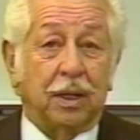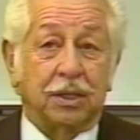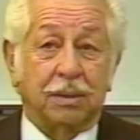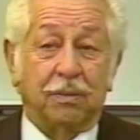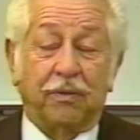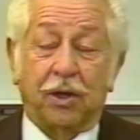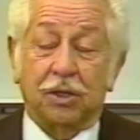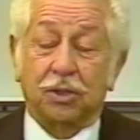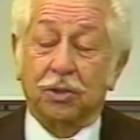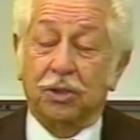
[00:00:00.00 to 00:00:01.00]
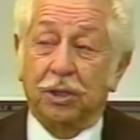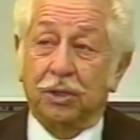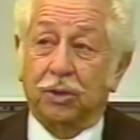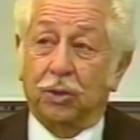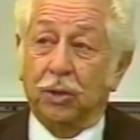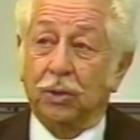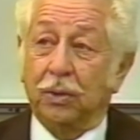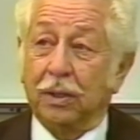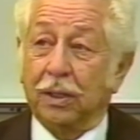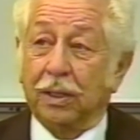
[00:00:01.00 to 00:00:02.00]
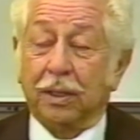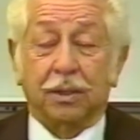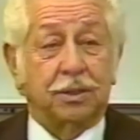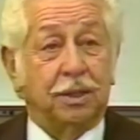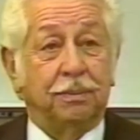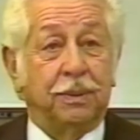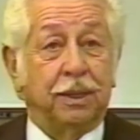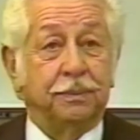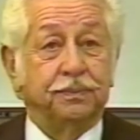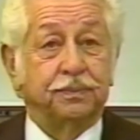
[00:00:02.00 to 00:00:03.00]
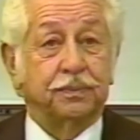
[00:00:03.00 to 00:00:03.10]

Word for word: some of our associates grew some um,